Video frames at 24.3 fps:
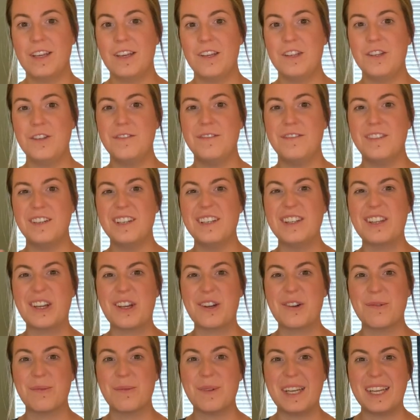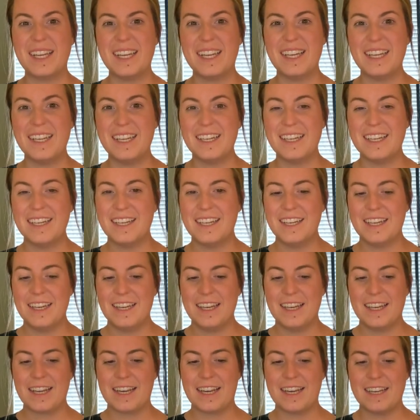You feel the gritty,
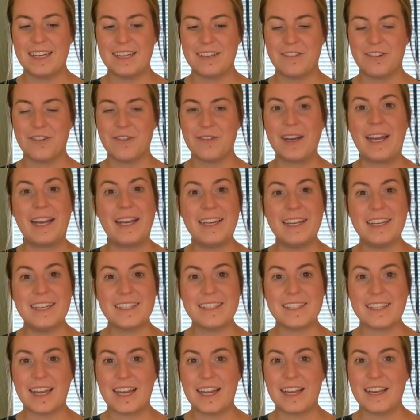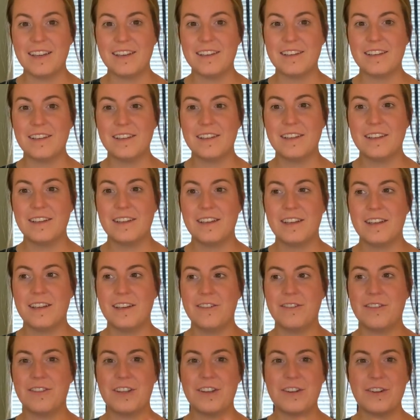kind of grainy sand
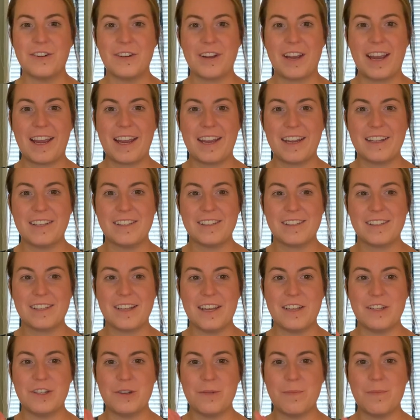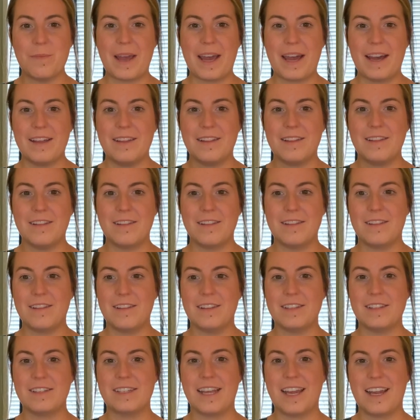within your hands as you pat the
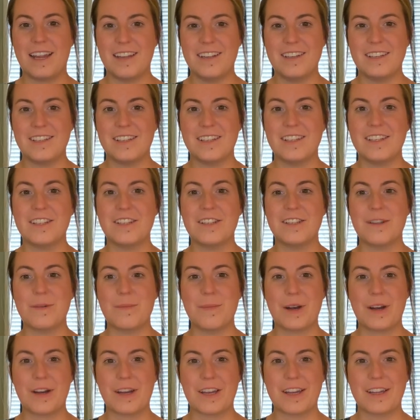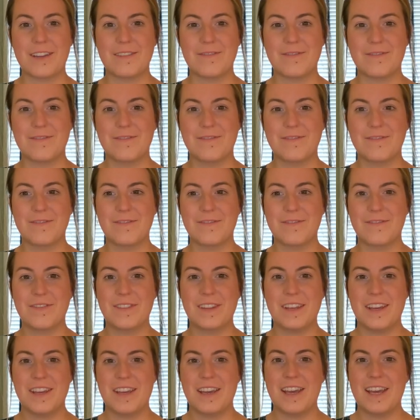sand into the bucket
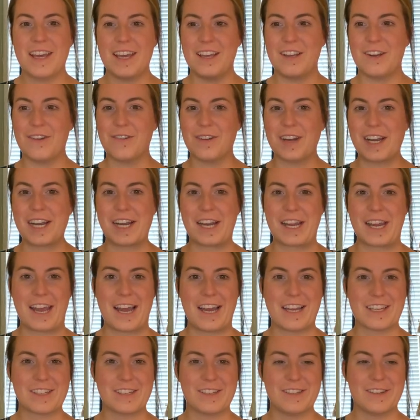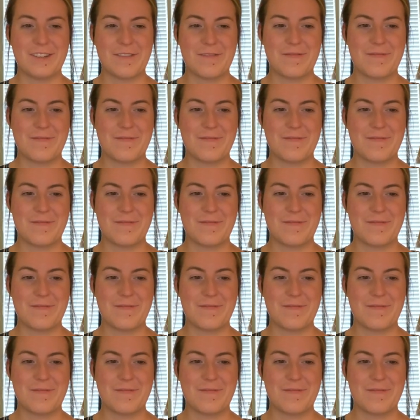and create a castle.